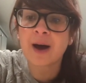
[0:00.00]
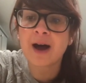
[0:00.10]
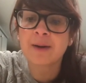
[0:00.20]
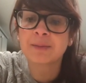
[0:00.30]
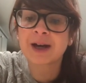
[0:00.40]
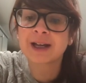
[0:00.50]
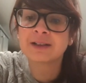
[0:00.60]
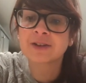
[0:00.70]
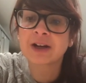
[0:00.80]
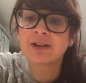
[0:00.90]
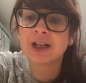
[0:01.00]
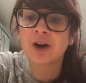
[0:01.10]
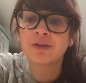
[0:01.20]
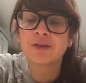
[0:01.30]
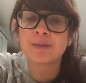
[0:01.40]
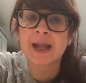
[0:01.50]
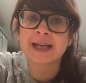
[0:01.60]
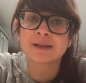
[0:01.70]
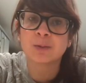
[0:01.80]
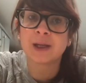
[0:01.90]
um, kind of carrying on from
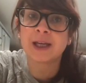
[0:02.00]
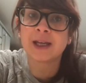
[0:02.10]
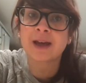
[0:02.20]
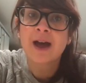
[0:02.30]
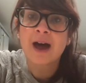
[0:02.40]
last week,